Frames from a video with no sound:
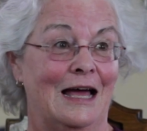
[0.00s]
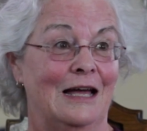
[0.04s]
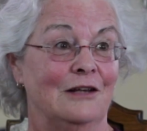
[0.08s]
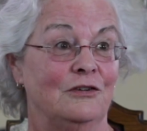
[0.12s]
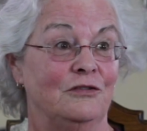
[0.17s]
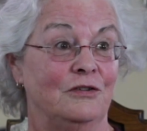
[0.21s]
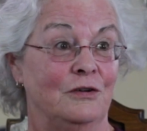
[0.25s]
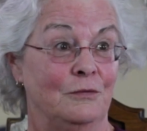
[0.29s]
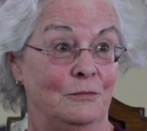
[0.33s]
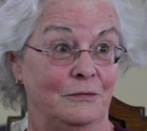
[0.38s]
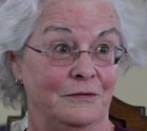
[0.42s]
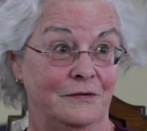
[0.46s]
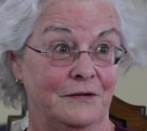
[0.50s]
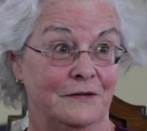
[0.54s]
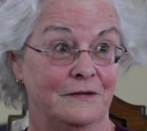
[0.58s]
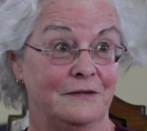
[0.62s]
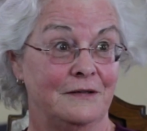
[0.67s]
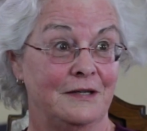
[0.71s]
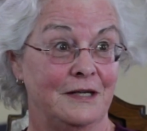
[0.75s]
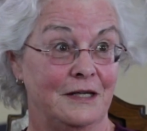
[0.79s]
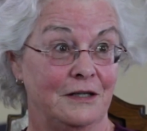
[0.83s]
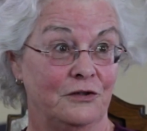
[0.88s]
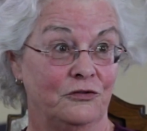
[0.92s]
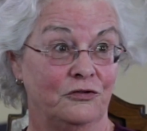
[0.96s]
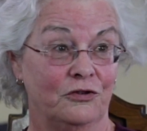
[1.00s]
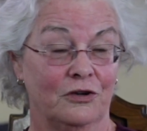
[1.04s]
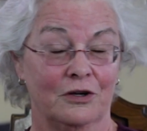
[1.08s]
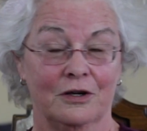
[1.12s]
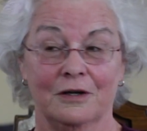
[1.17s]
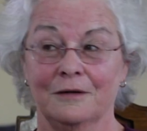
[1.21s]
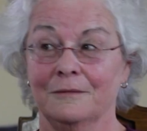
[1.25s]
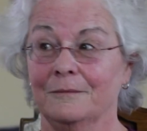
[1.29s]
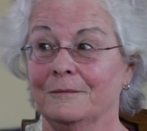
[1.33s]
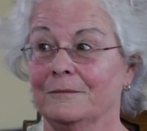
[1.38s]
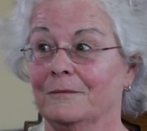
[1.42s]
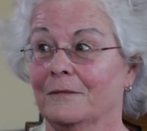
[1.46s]
She was a
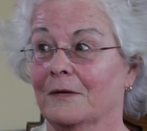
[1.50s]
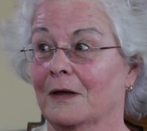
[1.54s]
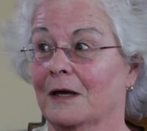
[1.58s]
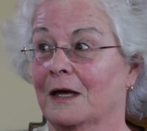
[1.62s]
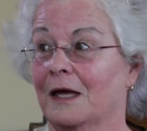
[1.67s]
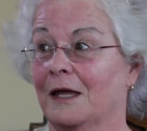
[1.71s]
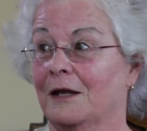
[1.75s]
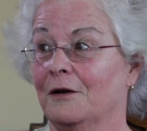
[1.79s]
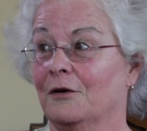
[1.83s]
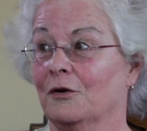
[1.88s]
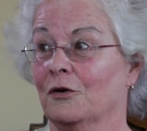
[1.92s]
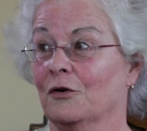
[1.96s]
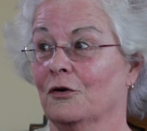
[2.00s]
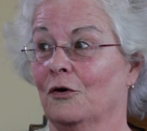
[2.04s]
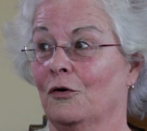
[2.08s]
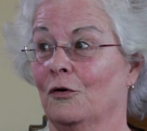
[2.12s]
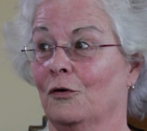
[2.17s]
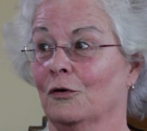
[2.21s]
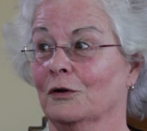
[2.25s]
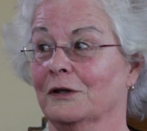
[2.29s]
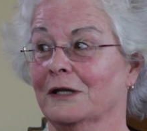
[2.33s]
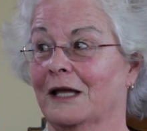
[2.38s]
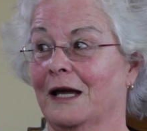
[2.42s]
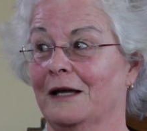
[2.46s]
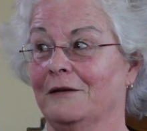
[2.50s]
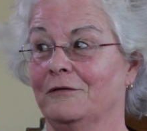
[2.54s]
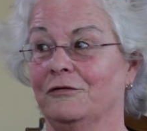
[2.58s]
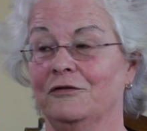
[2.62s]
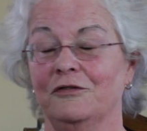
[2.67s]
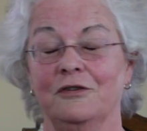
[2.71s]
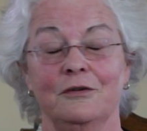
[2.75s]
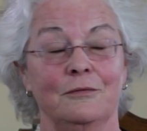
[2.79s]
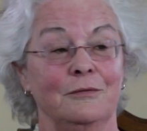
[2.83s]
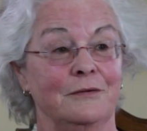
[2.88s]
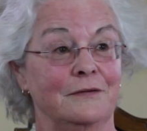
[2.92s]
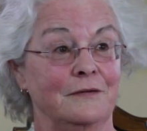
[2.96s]
teacher, and her whole life
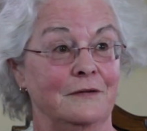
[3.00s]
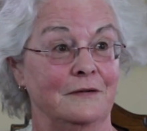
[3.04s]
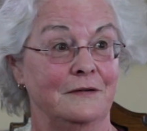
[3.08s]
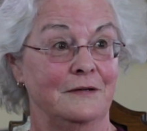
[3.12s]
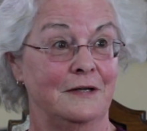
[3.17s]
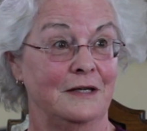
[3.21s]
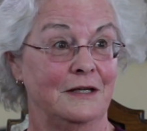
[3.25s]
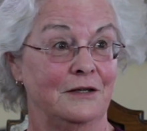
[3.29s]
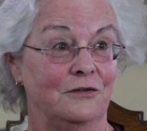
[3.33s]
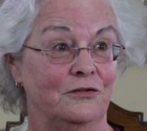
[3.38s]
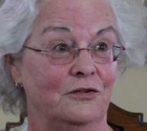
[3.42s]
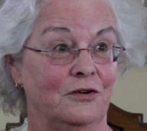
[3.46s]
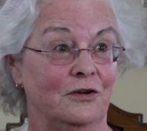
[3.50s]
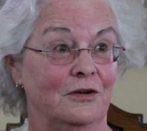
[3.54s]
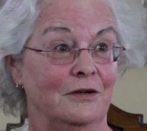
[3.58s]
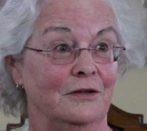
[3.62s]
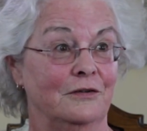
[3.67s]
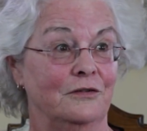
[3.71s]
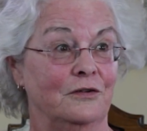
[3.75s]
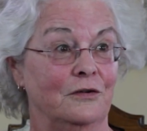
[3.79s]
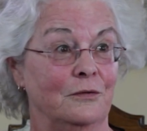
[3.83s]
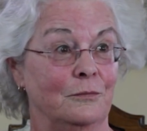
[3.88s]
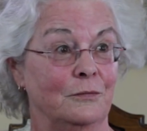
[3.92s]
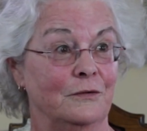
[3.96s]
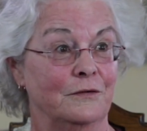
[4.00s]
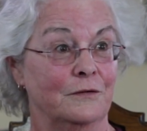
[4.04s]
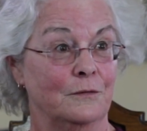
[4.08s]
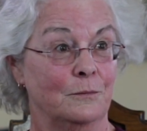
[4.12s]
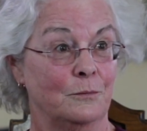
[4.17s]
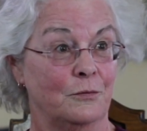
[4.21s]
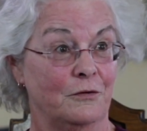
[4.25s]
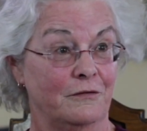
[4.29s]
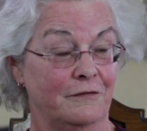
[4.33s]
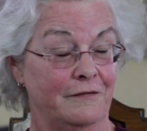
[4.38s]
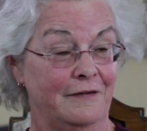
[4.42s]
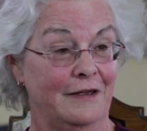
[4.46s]
she was a teacher, and she was a
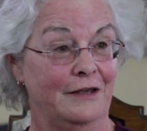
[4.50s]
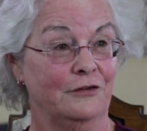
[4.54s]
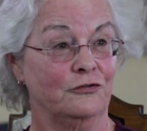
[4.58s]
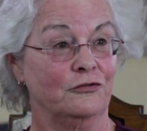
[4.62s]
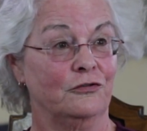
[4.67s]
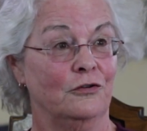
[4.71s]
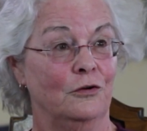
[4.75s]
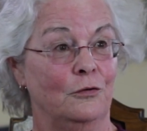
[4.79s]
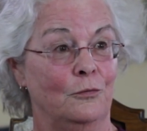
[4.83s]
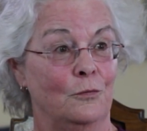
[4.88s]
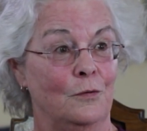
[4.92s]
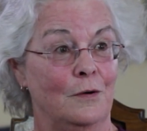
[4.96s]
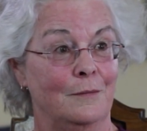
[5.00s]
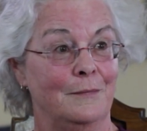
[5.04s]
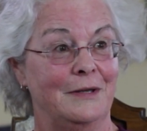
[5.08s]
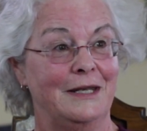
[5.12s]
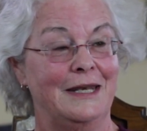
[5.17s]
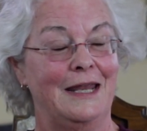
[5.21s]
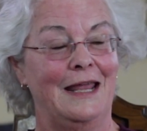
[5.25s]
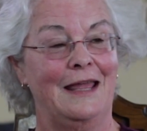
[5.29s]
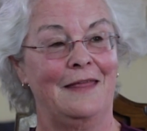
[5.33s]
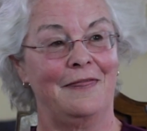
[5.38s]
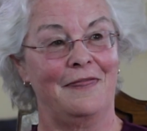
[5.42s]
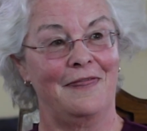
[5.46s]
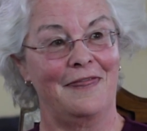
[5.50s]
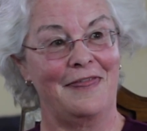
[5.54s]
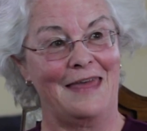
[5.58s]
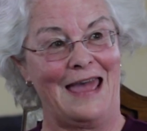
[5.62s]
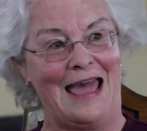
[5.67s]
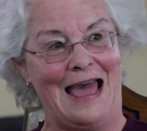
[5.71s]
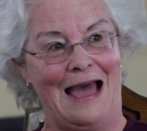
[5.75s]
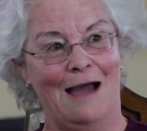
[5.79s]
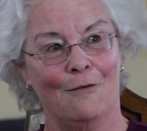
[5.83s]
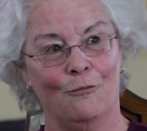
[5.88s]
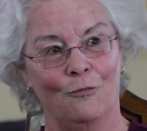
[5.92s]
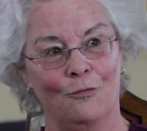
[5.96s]
professional woman, and
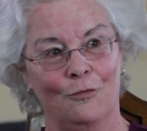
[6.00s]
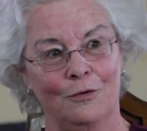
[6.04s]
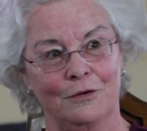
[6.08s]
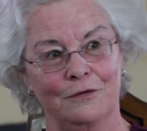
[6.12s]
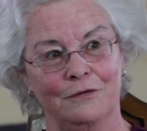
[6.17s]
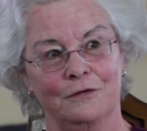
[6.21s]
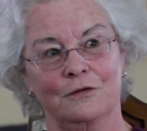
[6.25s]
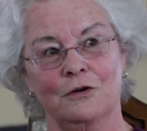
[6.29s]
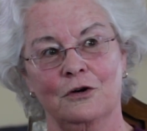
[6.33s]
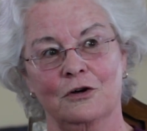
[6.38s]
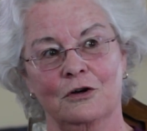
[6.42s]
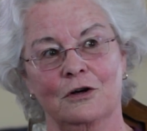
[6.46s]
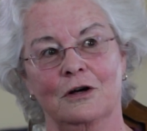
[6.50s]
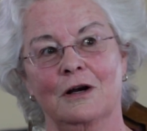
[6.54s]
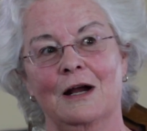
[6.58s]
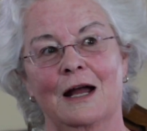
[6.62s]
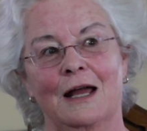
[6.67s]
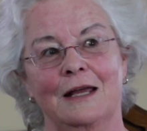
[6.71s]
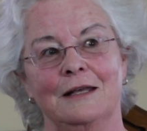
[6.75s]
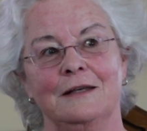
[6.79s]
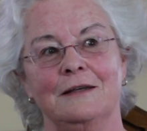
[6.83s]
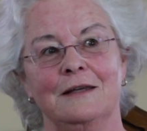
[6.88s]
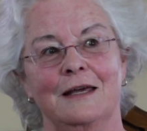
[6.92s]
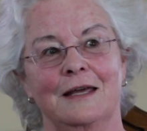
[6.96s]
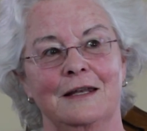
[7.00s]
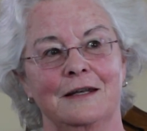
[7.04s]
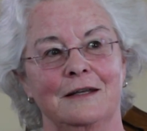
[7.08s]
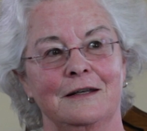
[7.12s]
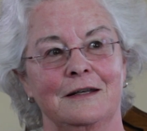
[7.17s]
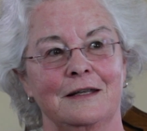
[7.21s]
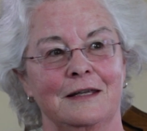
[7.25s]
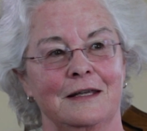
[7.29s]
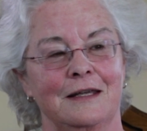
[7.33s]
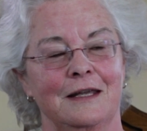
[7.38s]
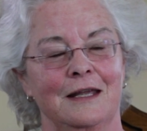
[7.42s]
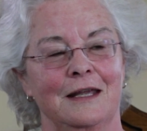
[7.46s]
that was her
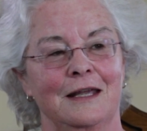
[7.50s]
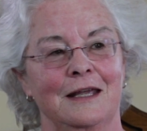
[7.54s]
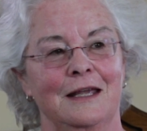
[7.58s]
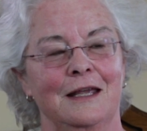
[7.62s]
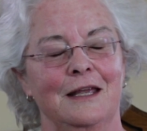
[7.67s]
identity.